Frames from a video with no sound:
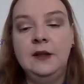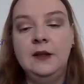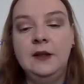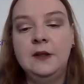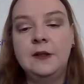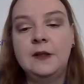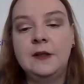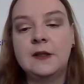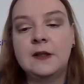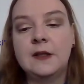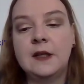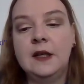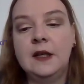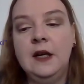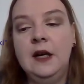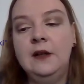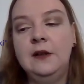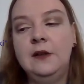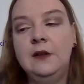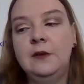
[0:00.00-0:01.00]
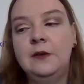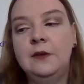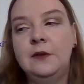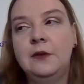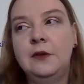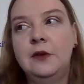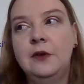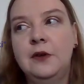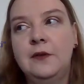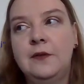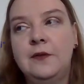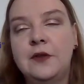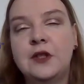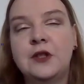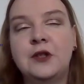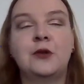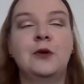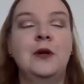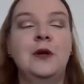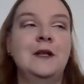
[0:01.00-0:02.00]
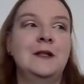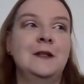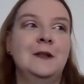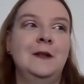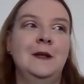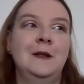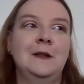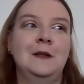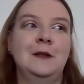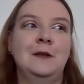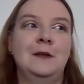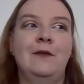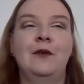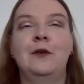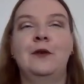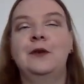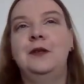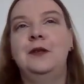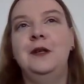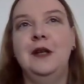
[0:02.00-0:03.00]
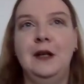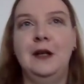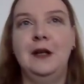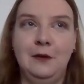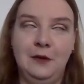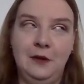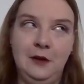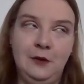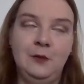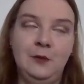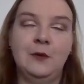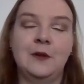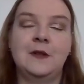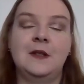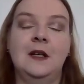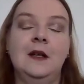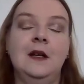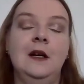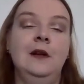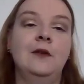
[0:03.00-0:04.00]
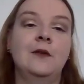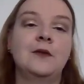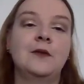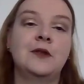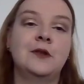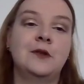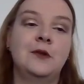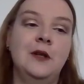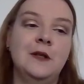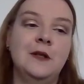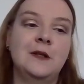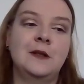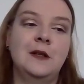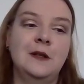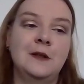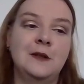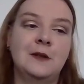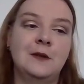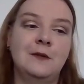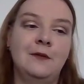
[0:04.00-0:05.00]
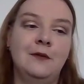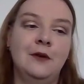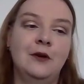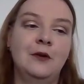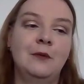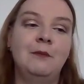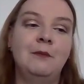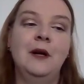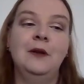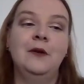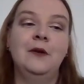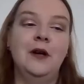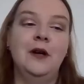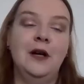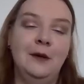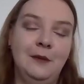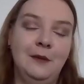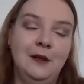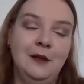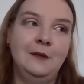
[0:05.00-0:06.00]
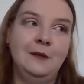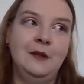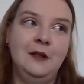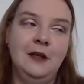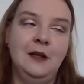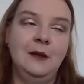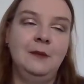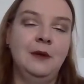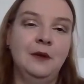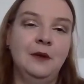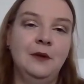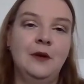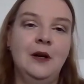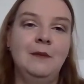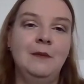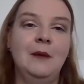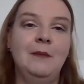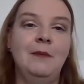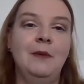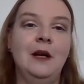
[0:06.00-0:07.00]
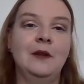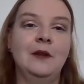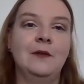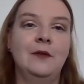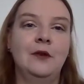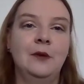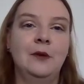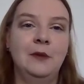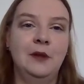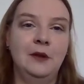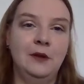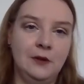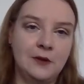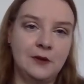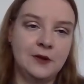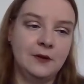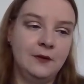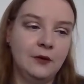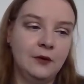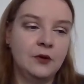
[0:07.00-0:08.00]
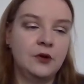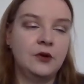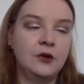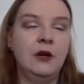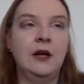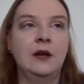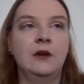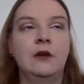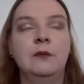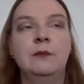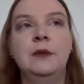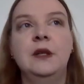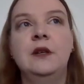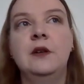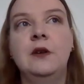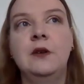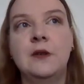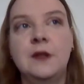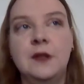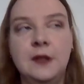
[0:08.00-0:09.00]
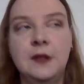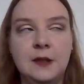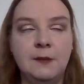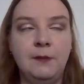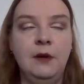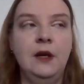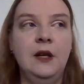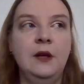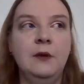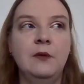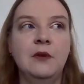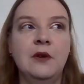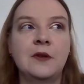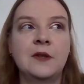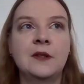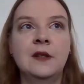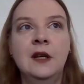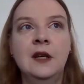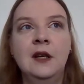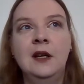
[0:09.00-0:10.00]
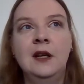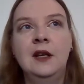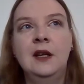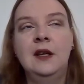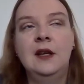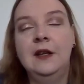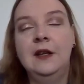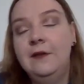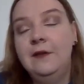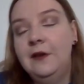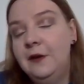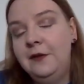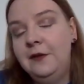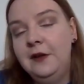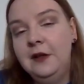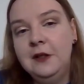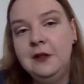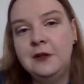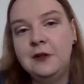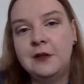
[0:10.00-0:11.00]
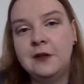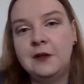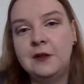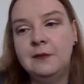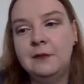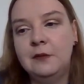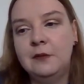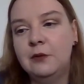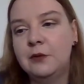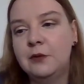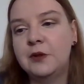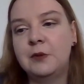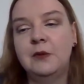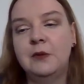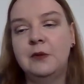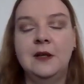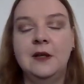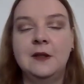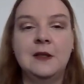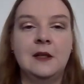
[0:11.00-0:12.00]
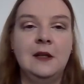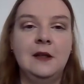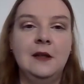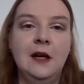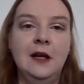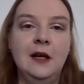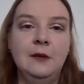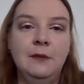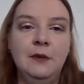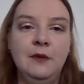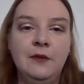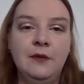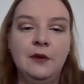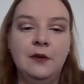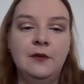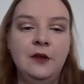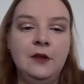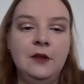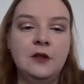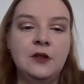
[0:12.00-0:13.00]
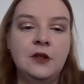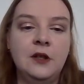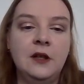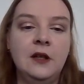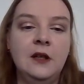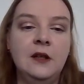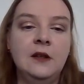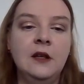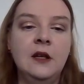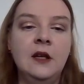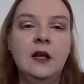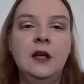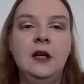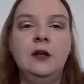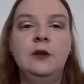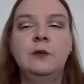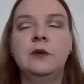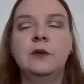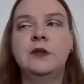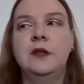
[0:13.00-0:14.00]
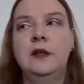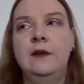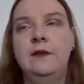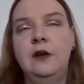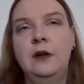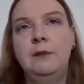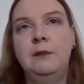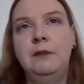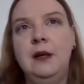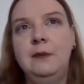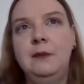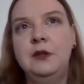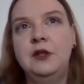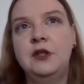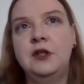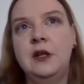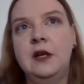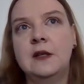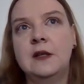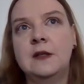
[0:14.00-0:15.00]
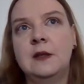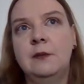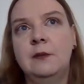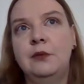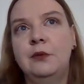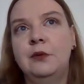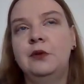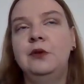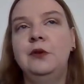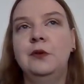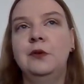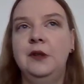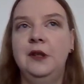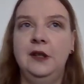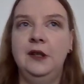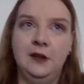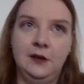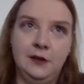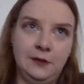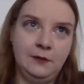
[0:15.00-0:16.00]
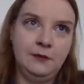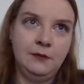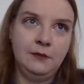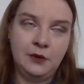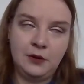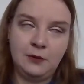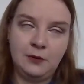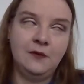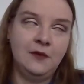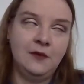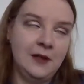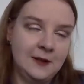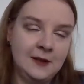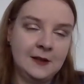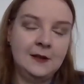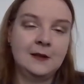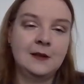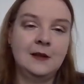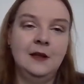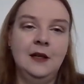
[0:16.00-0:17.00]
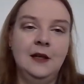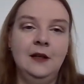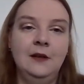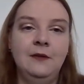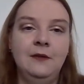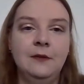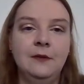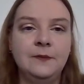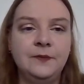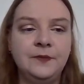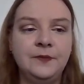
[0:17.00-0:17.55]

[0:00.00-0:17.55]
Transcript: And this is a kind of stress test for TEI. It was a kind of stress test for Panorama, TEI Panorama platform, and also for DraCor, because this play was never finished. Juliusz Słowacki died before finishing it. It was never published as a book during Słowacki's life.